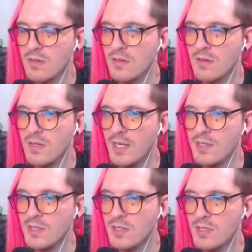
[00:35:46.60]

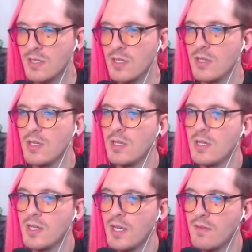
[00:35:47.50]
Nice.
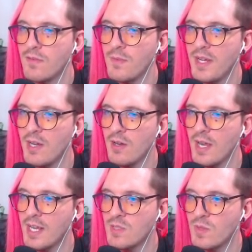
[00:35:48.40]
Okay, from here,
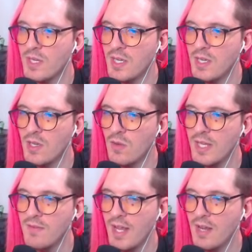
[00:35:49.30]
I guess we only
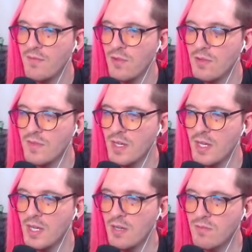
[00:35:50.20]
have a handful
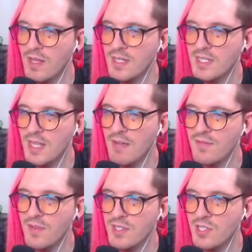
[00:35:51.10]
of relics left
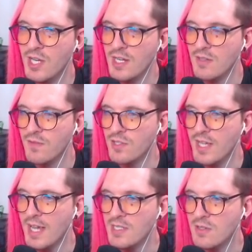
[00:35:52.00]
for us to check in the first
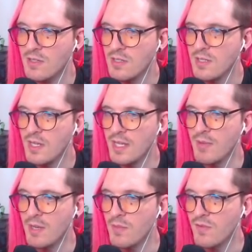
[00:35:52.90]
castle, and then
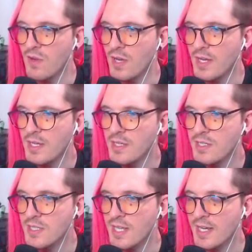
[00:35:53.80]
we can move on
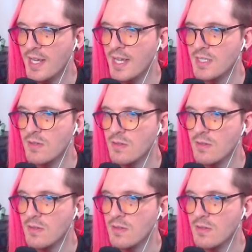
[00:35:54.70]
to the second castle.